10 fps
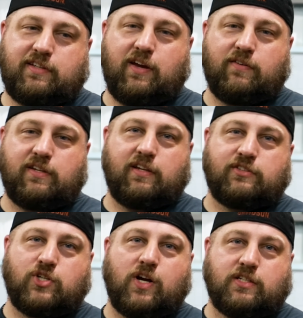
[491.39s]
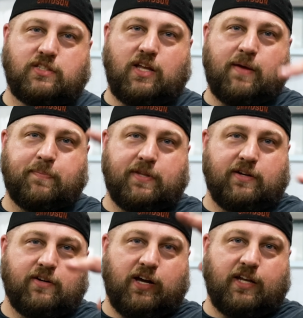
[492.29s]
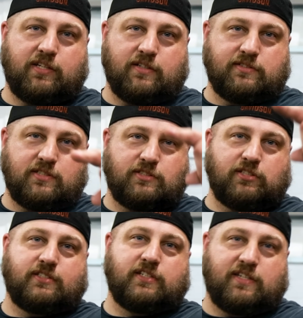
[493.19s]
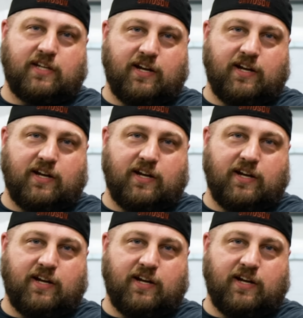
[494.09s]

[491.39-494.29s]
Go to the truck stop and they're the hot dogs that just sit there.